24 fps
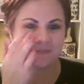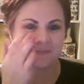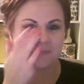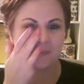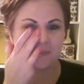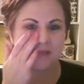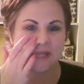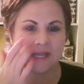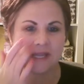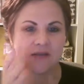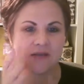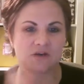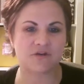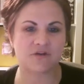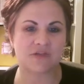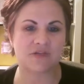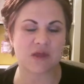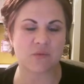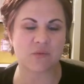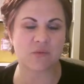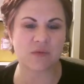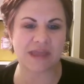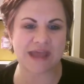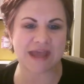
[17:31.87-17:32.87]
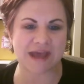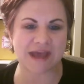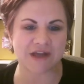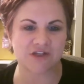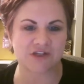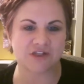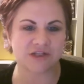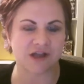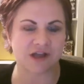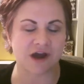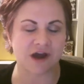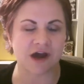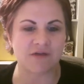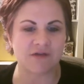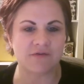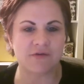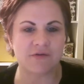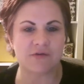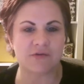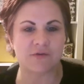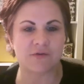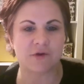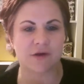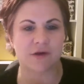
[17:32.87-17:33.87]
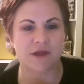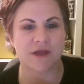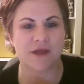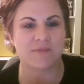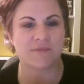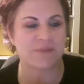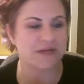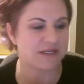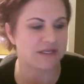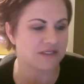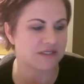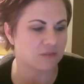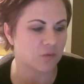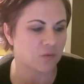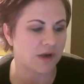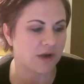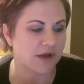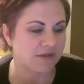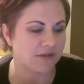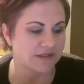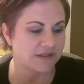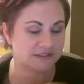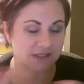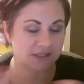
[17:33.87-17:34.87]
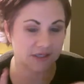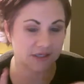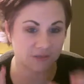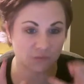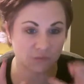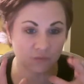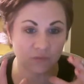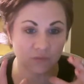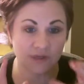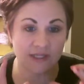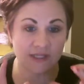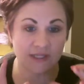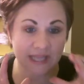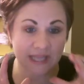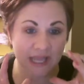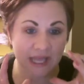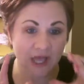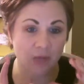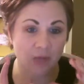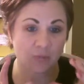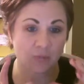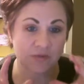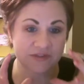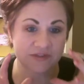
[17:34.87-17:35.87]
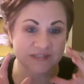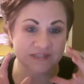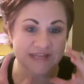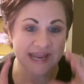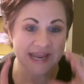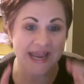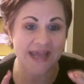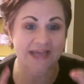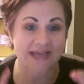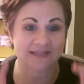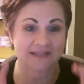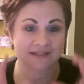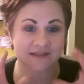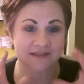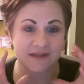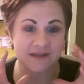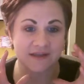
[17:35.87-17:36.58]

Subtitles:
planner that we actually offer through our company as well that's going to really help with task